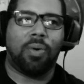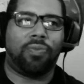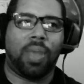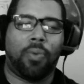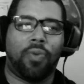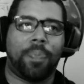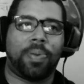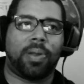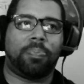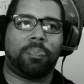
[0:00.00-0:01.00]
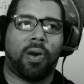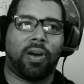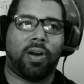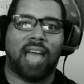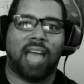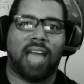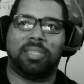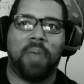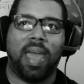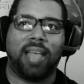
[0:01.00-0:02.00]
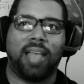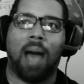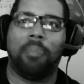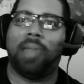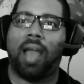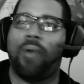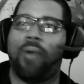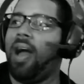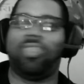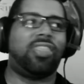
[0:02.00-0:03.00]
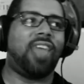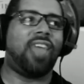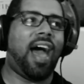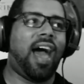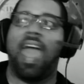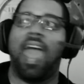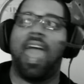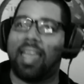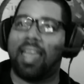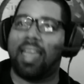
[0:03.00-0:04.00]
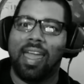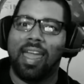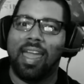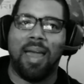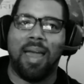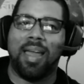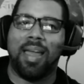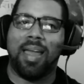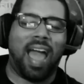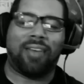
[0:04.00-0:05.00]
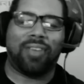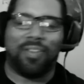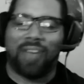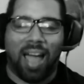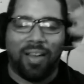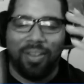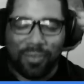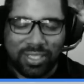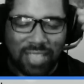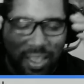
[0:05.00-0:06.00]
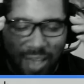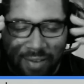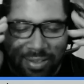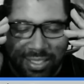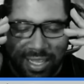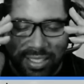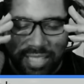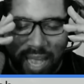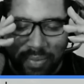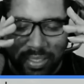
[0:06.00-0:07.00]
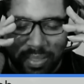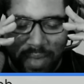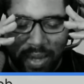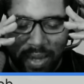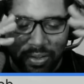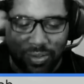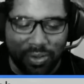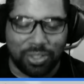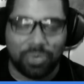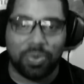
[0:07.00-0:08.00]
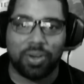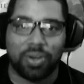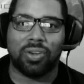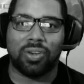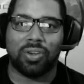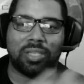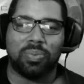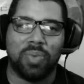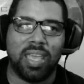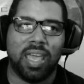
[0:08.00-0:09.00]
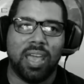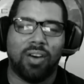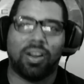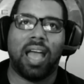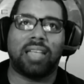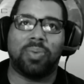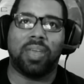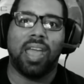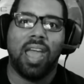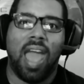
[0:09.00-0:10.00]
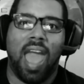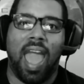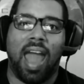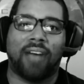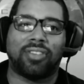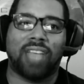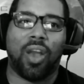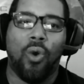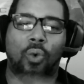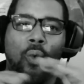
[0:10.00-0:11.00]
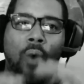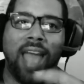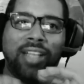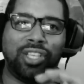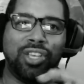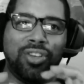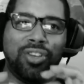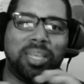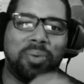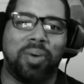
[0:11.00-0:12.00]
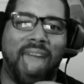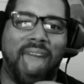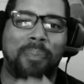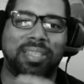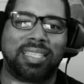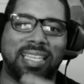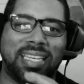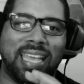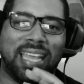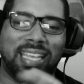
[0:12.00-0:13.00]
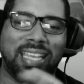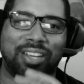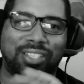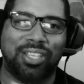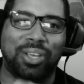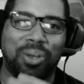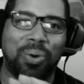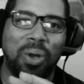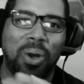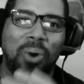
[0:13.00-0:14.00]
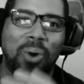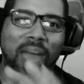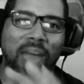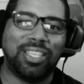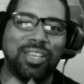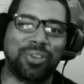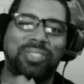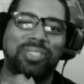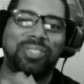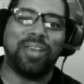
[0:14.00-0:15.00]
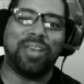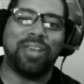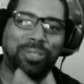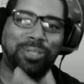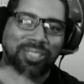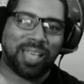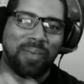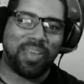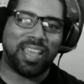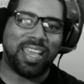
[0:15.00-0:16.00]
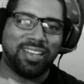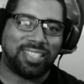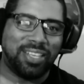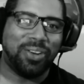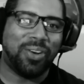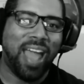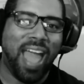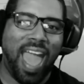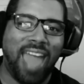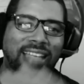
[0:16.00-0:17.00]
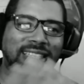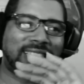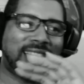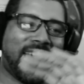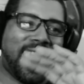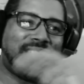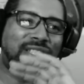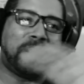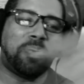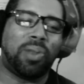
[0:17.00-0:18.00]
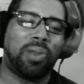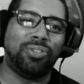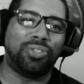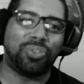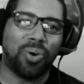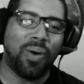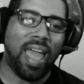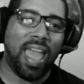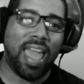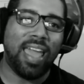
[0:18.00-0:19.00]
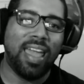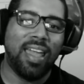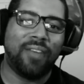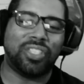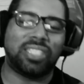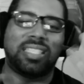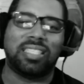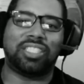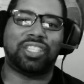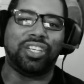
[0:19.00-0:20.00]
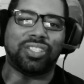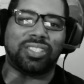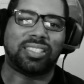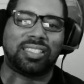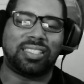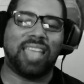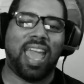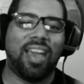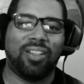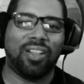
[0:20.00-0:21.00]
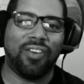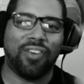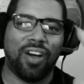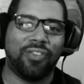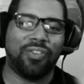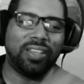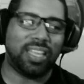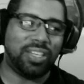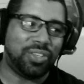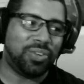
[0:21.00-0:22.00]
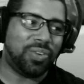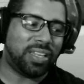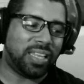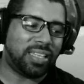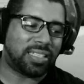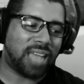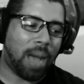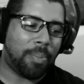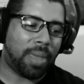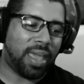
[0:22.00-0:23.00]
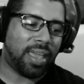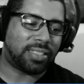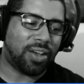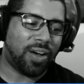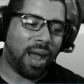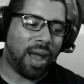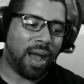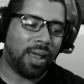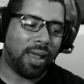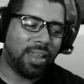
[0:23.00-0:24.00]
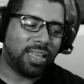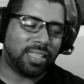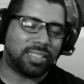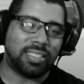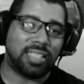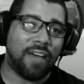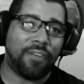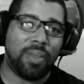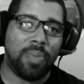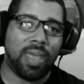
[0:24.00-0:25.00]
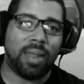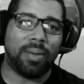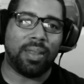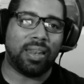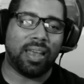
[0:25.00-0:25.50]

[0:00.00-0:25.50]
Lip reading: they were ripping apart Time and Space. I'm like, what the heck? And I don't even want to tell you. I was chatting with somebody on Twitter this week or last week, and I was like, wait till you see what happens in year 2. Wait till you see who shows up in year 2. And it's just like, it just blows you away, just the sheer scale of what they do in this comic. And so this has definitely been an